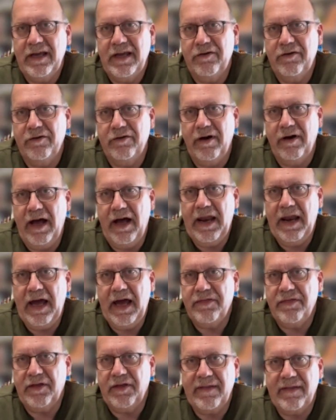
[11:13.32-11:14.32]
You know, and
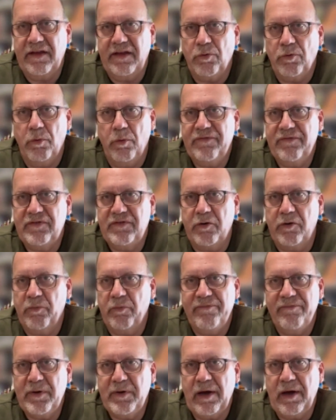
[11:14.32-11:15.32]
I think that's what we've
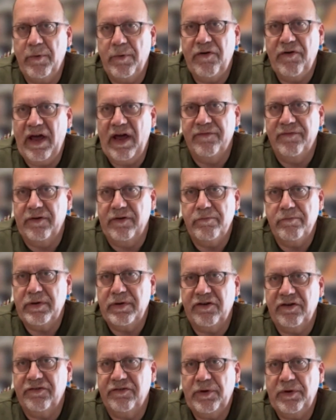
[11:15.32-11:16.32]
done. We've become irrelevant
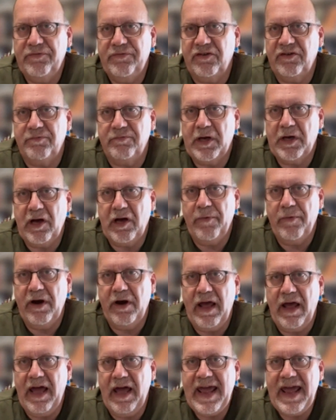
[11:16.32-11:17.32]
because we've just become
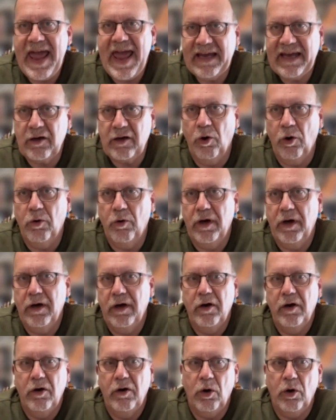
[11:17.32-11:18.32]
an, an echo
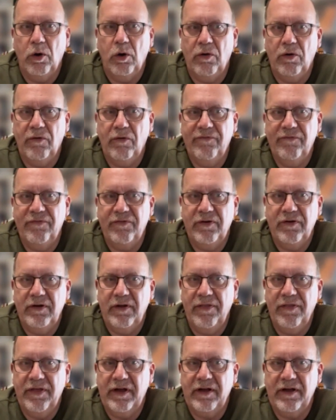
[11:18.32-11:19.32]
of
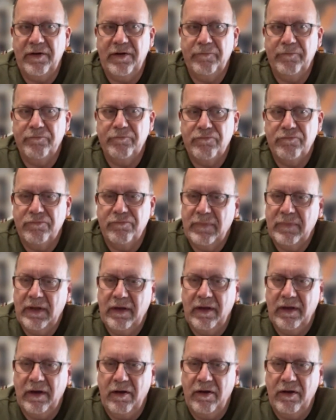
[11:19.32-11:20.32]
the,
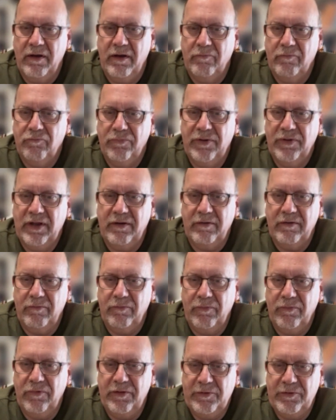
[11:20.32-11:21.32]
the
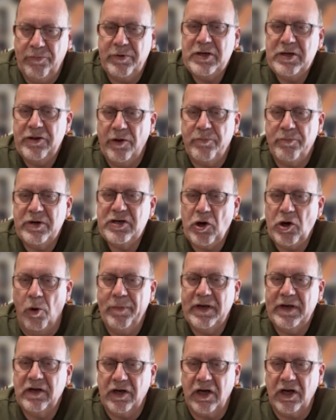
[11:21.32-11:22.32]
the, the
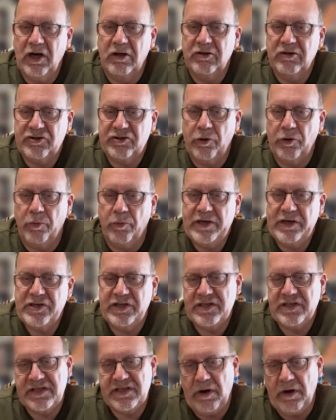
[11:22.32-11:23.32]
predominant culture,
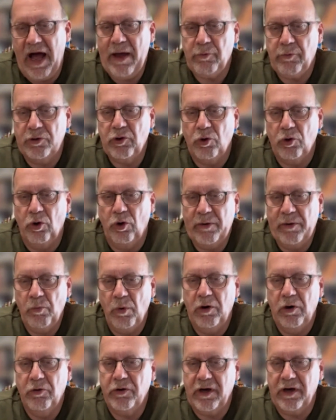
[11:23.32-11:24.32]
which is I would call
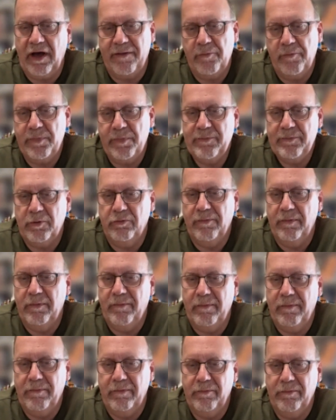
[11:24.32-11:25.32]
it woke. Other
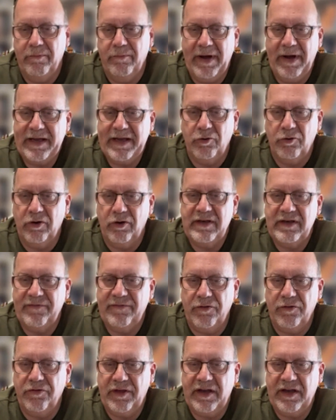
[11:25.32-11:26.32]
people might call it
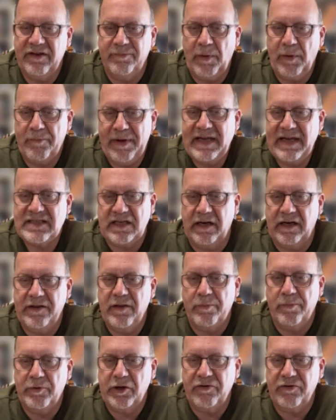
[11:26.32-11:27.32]
different things, but
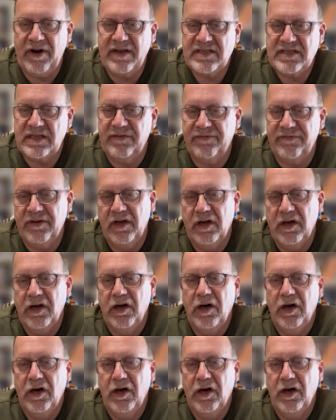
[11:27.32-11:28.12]
basically the progressive